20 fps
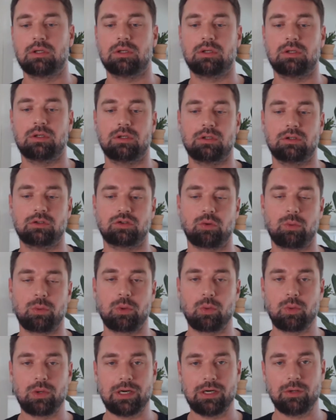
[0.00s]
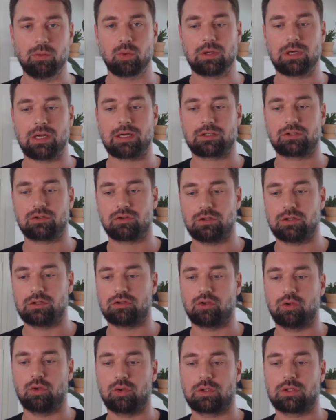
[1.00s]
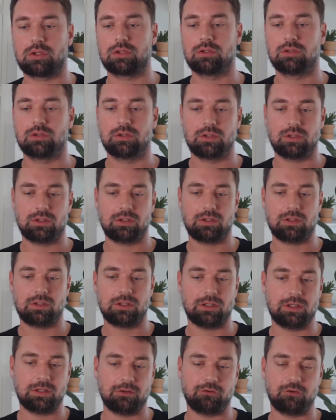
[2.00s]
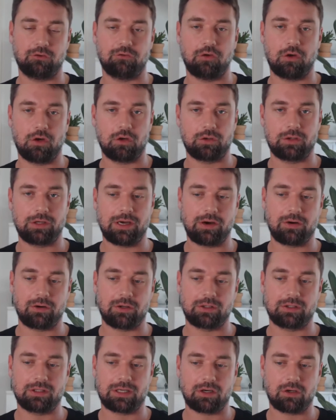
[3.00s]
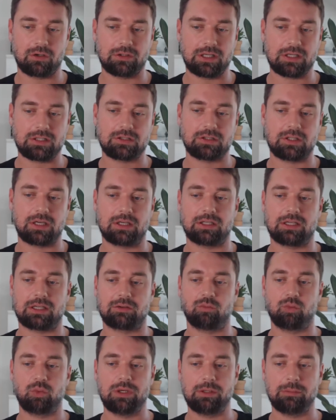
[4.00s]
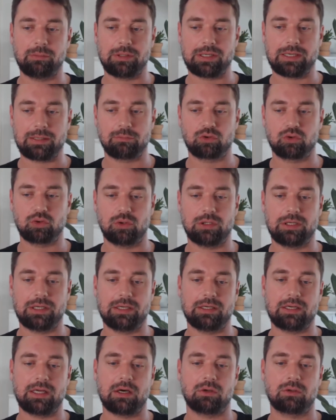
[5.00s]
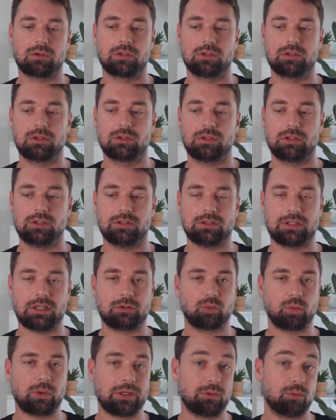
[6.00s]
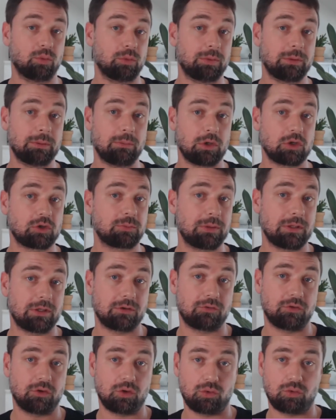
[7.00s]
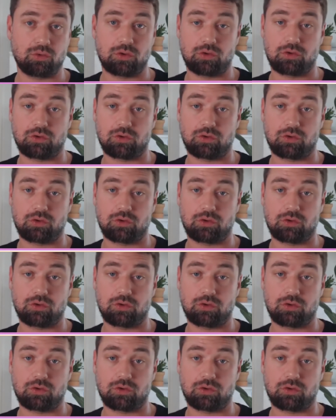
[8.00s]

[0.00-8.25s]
So we really would like it to look, if you follow the area, like on that side, like really being able to lay it out in that way would be much better for users.